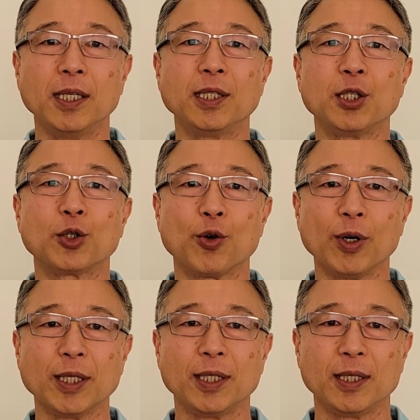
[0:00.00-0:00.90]
is a
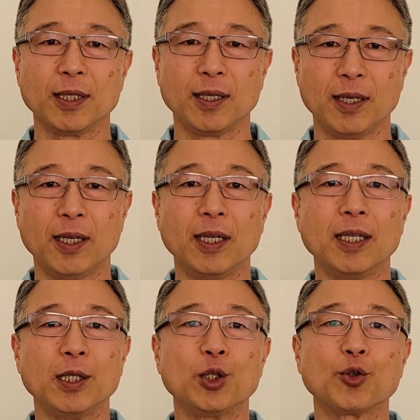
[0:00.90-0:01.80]
choice.
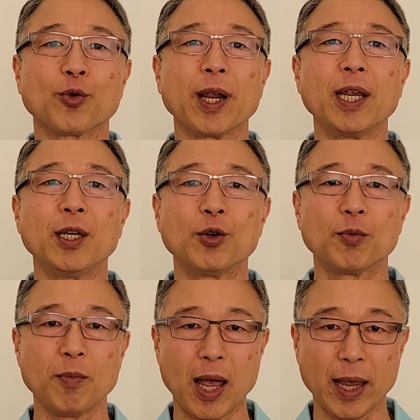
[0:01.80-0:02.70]
Train
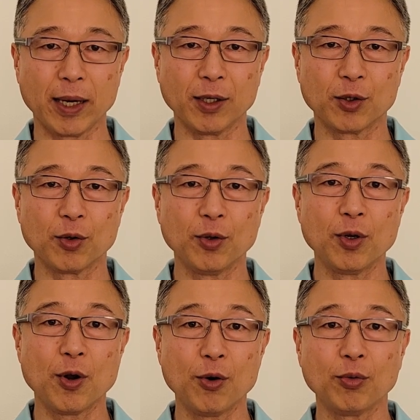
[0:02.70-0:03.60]
your mind to
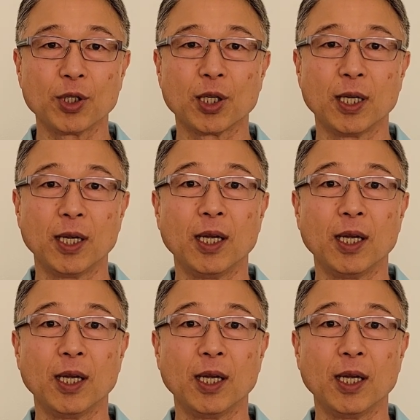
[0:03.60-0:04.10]
note